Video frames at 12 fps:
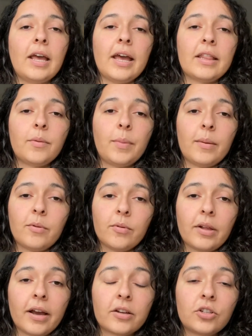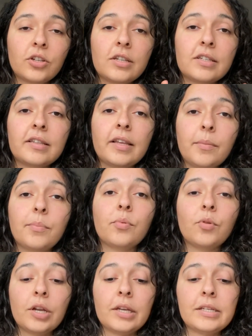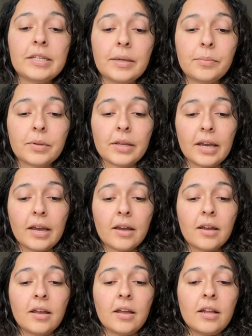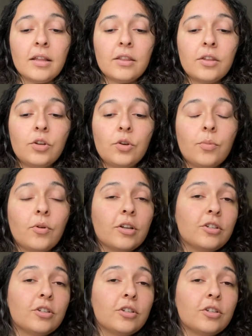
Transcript: and the baby will actually sleep pretty deeply. The newborn